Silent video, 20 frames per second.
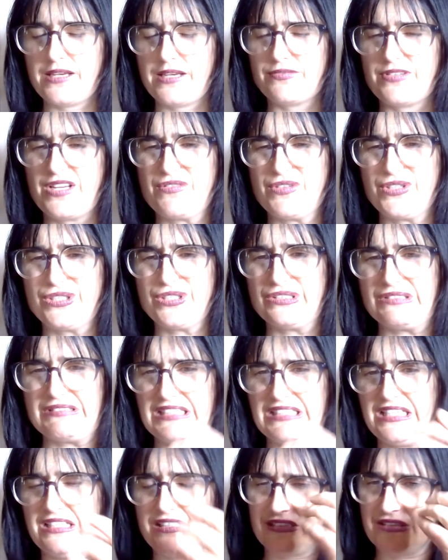I've never,
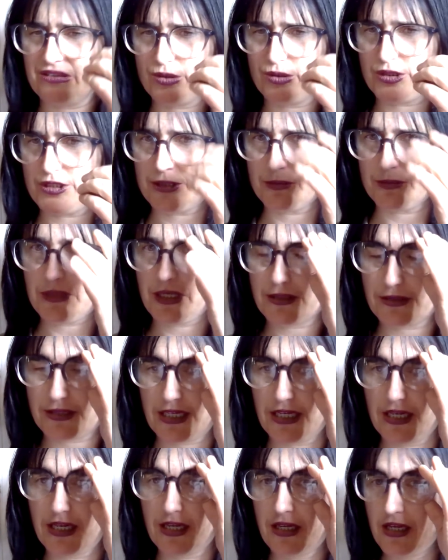like, certain smells.
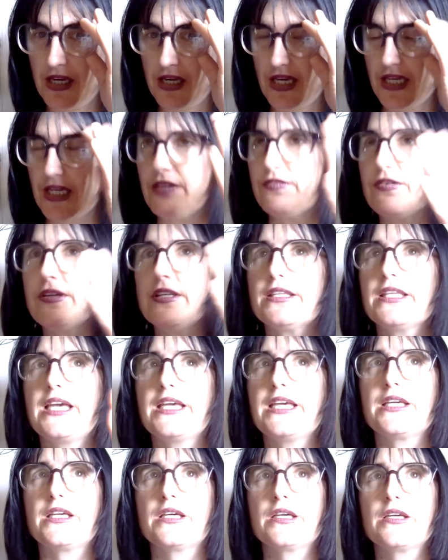Even
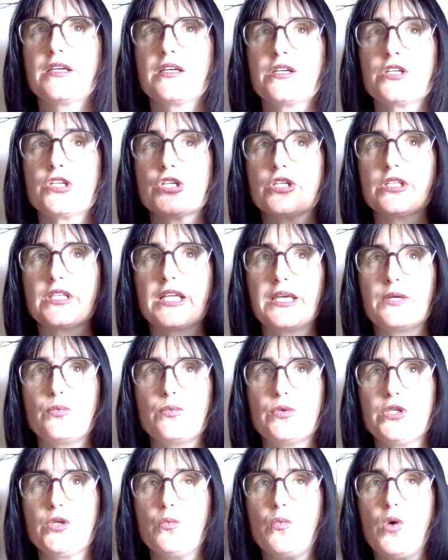like
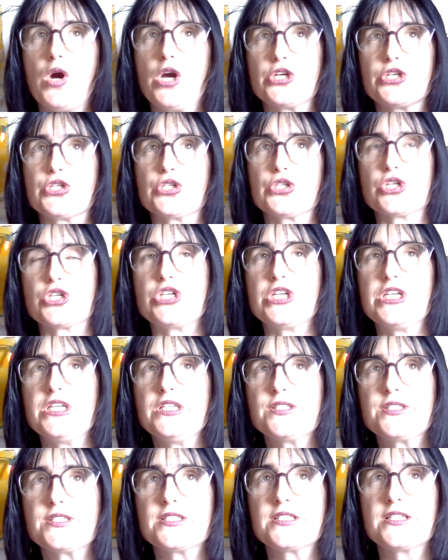when you wash your
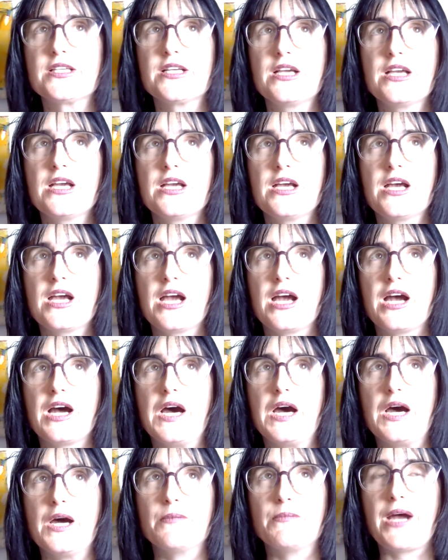sheets,
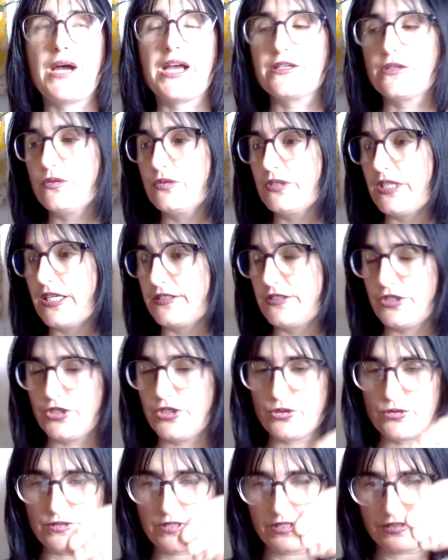I don't like to
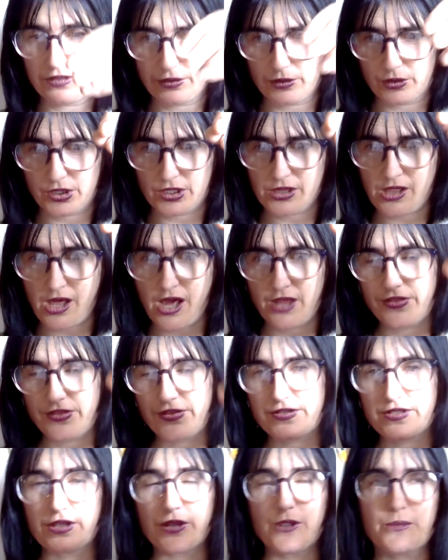use the little
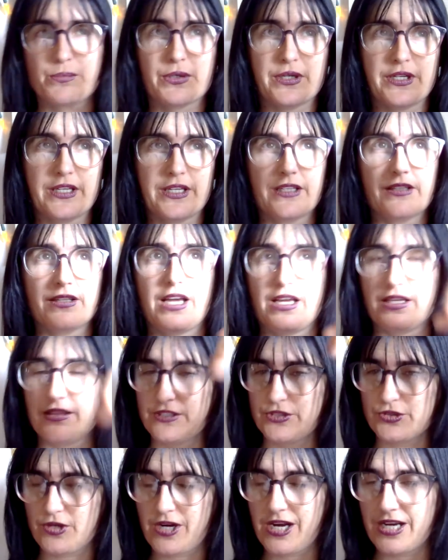cloths that you put in the
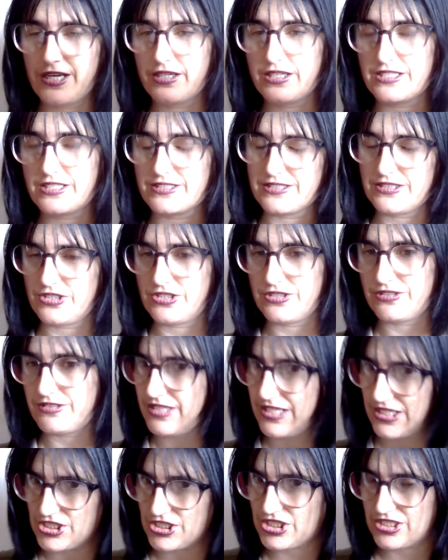dryer because it just
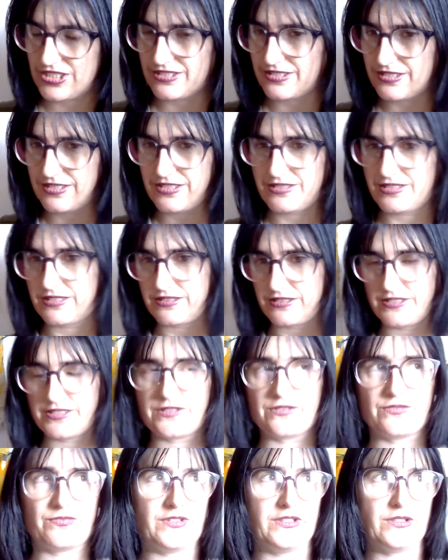itches and it
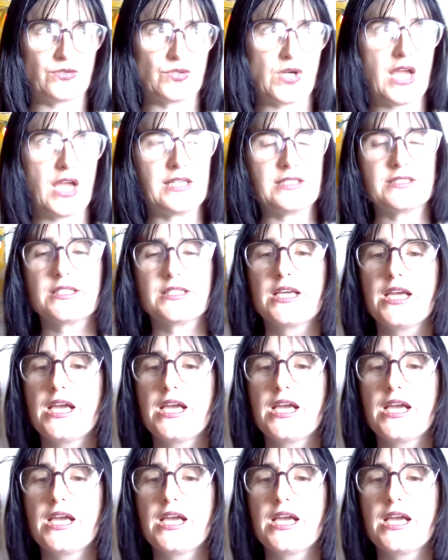doesn't feel right.